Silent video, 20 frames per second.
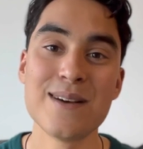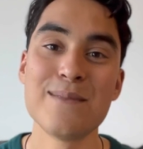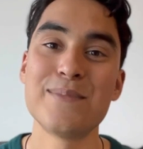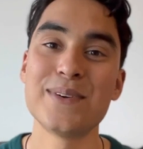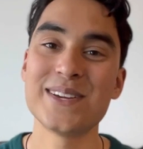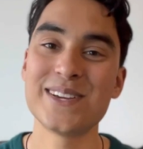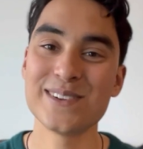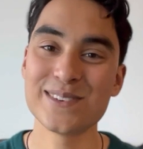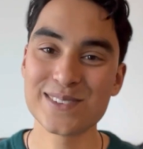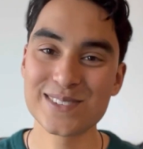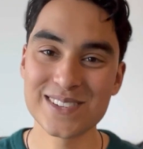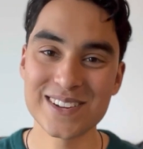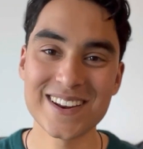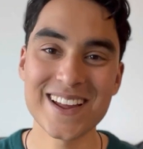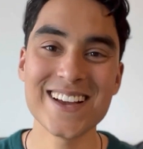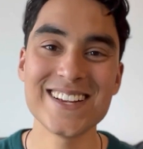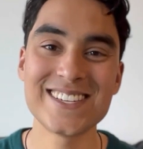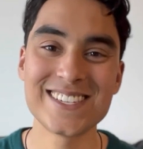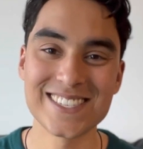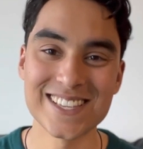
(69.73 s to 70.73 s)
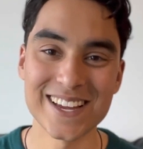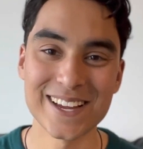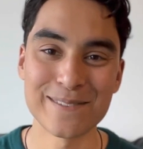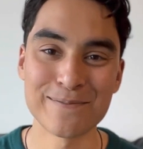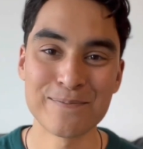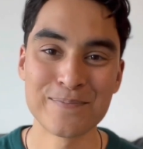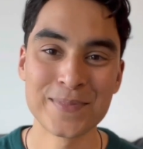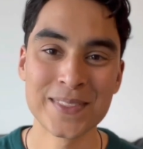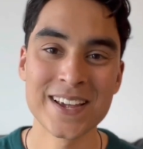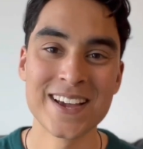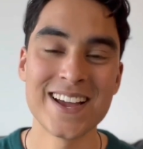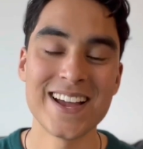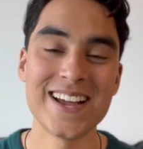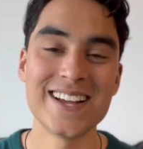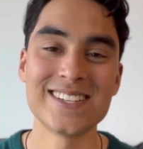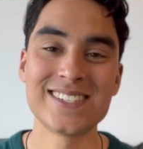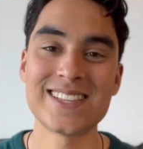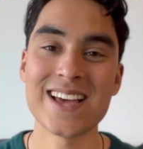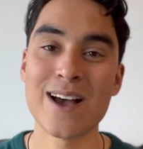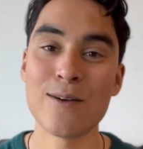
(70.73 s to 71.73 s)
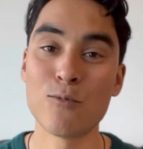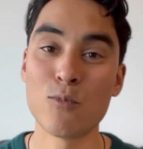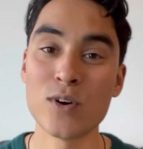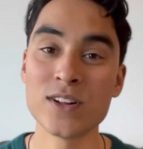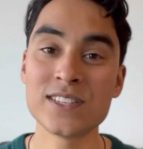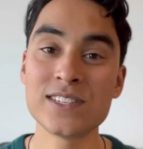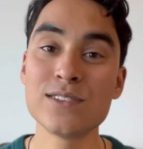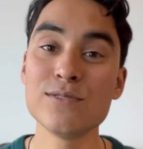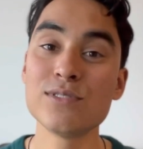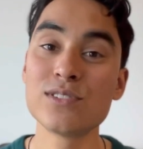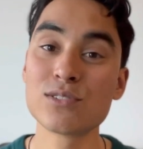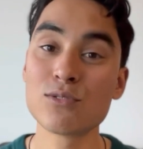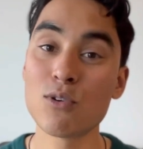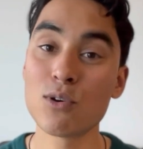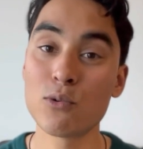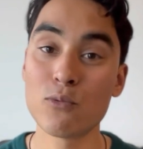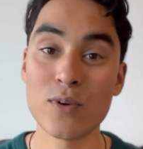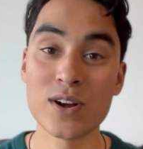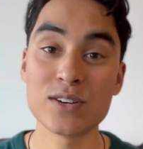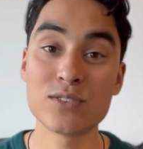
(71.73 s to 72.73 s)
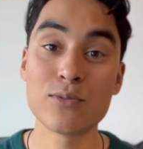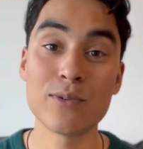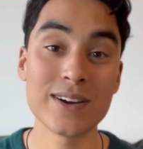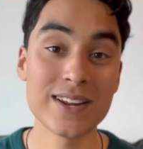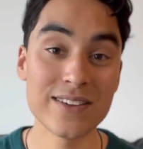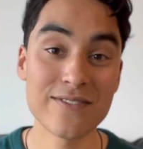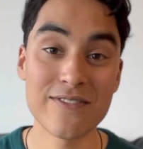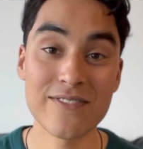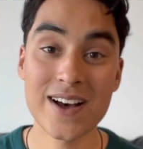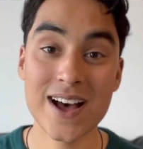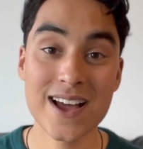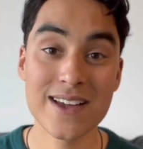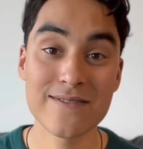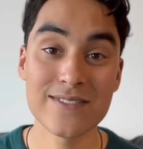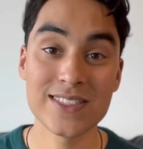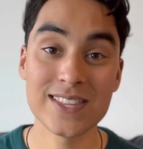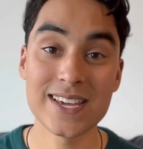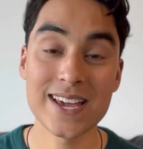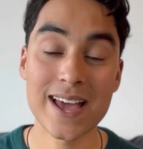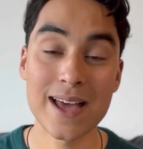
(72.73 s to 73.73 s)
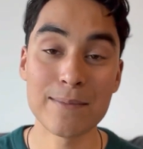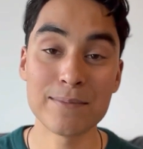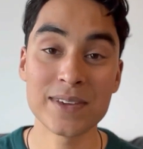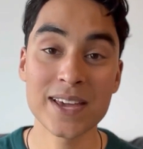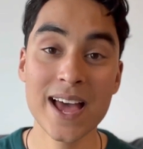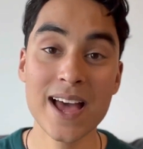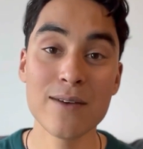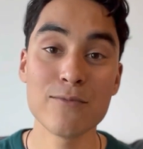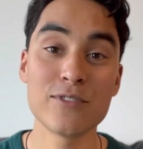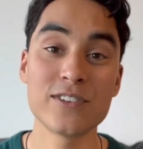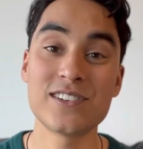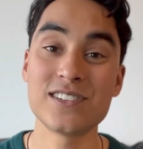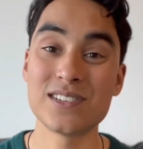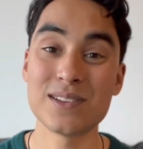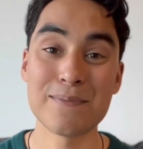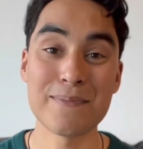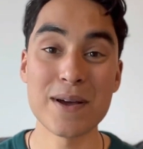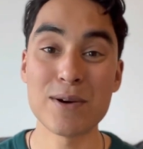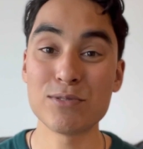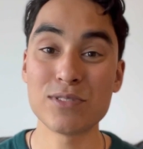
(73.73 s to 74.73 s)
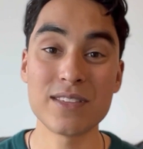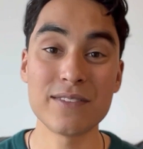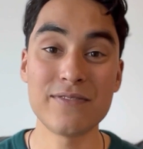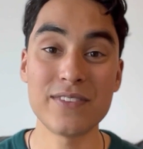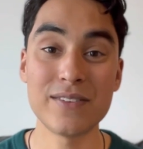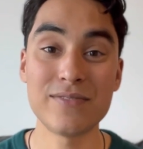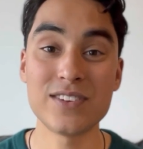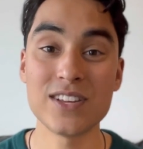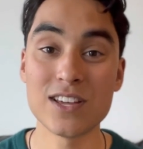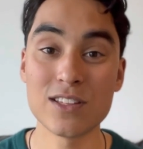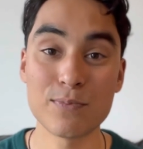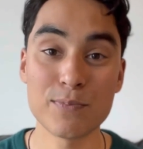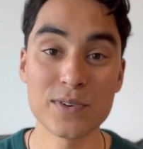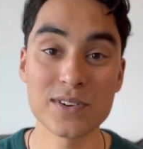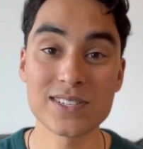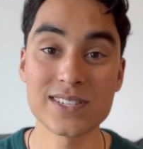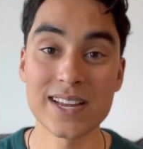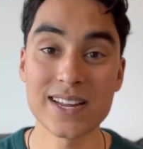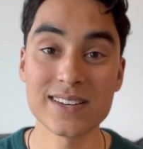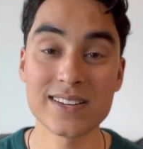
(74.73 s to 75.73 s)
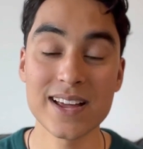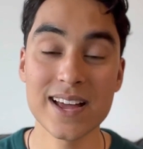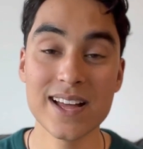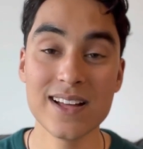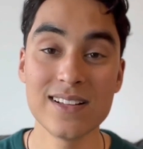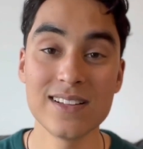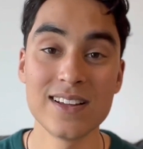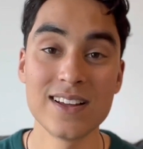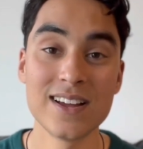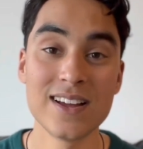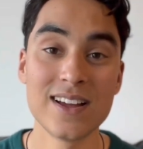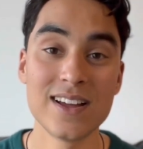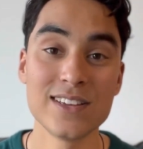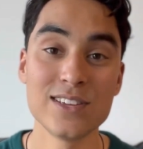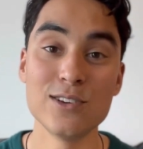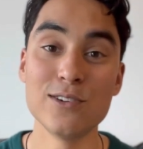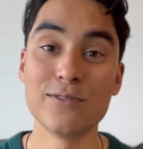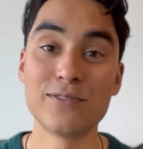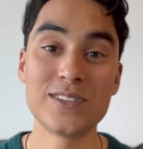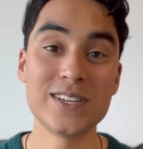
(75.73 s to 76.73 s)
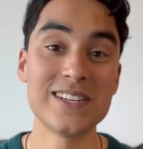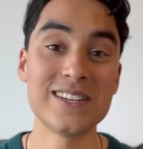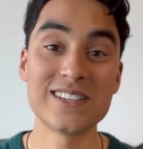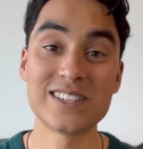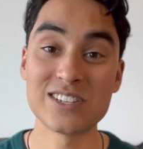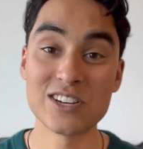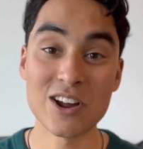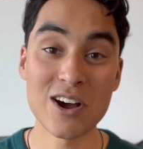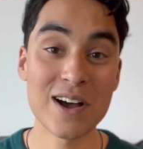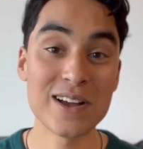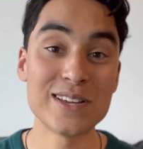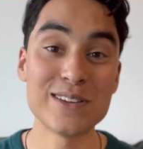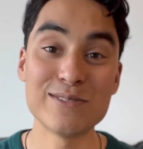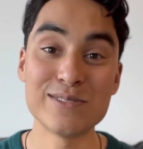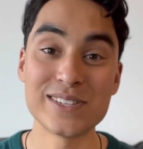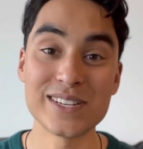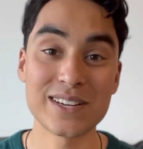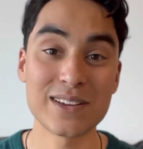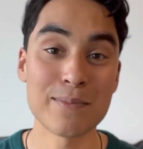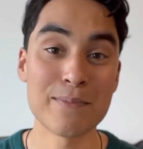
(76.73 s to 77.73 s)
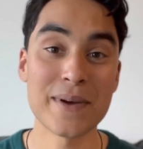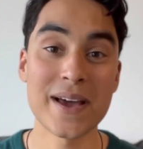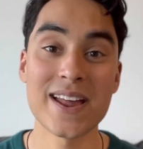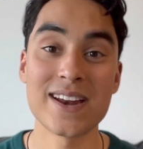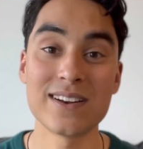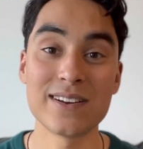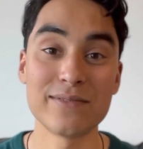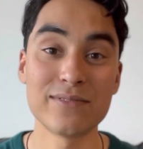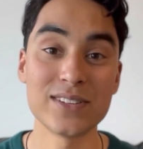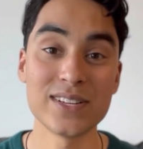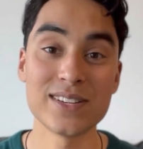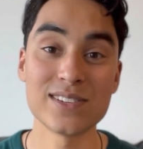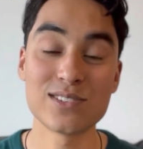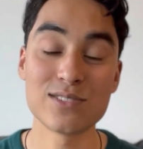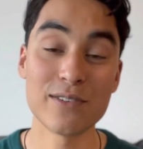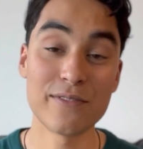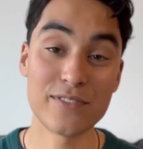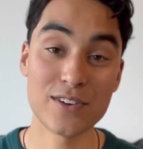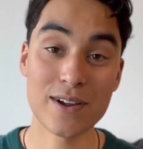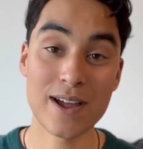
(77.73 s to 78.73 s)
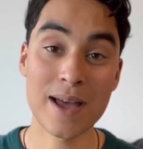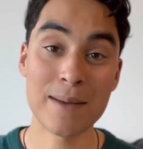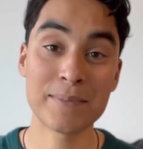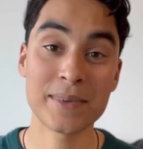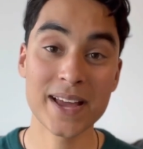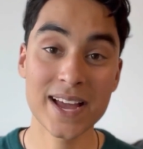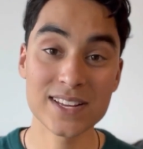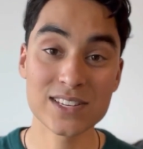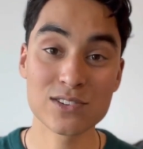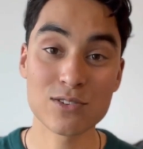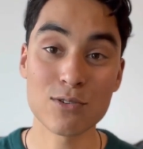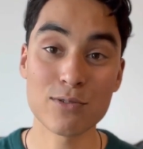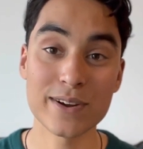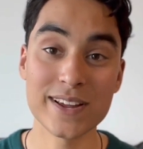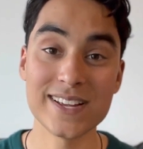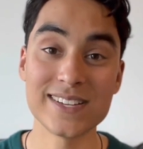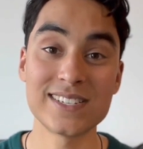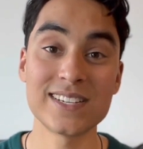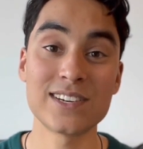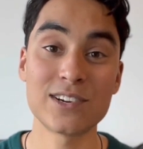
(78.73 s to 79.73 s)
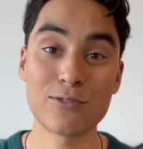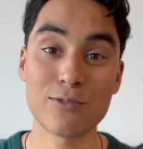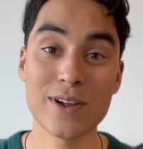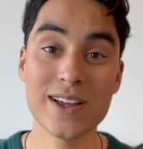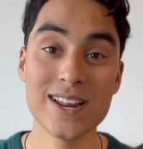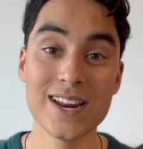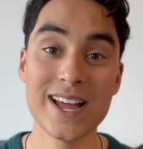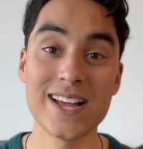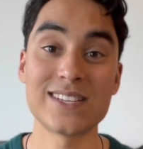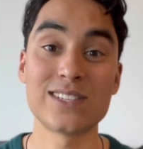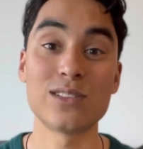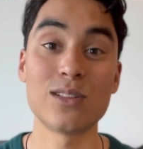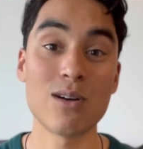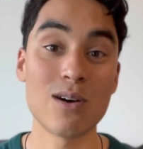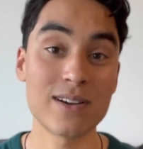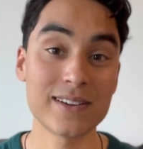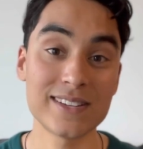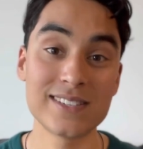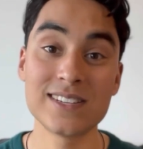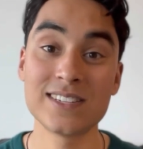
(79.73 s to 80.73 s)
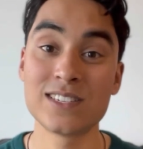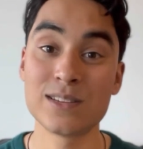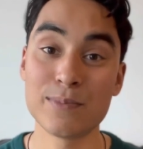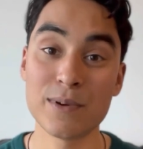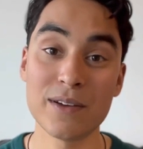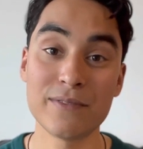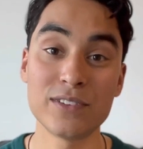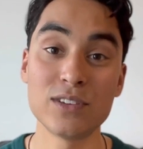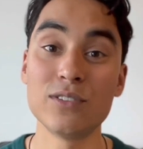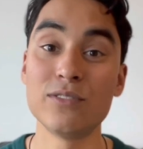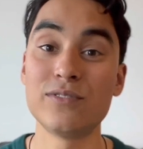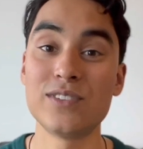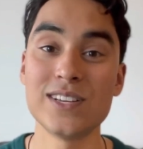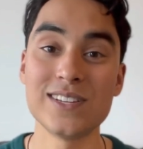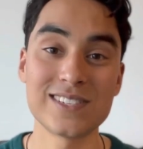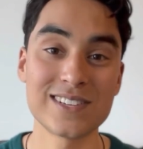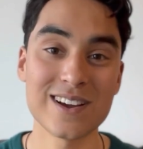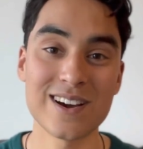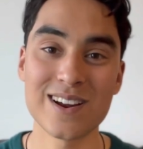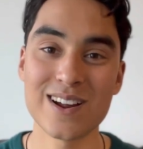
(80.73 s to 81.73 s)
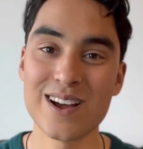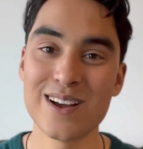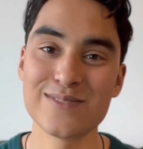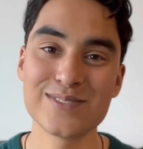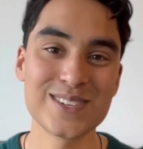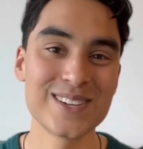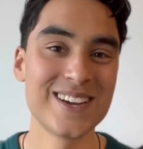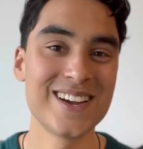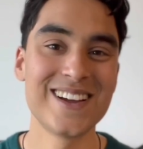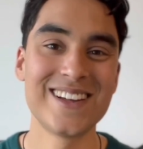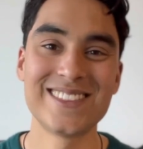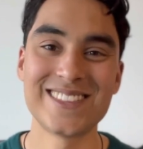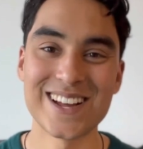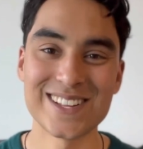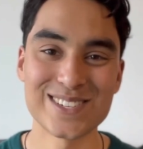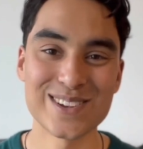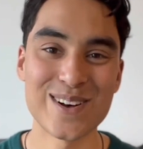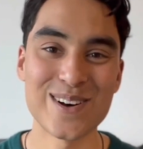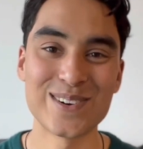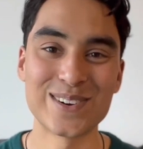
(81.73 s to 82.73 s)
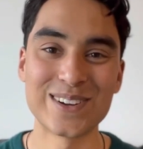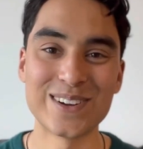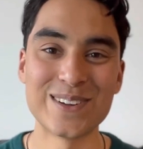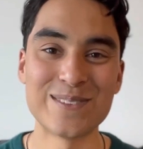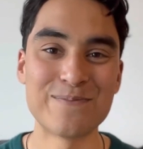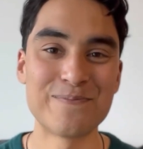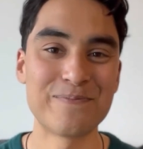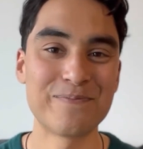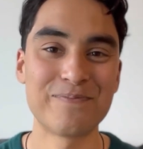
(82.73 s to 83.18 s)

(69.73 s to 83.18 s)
But here's the nice thing, is that once you score 125 in the MCAT, which is about the 50th percentile, UofT does not use it competitively. So if your MCAT score isn't great, as long as it's above UofT's cutoffs, that's all good.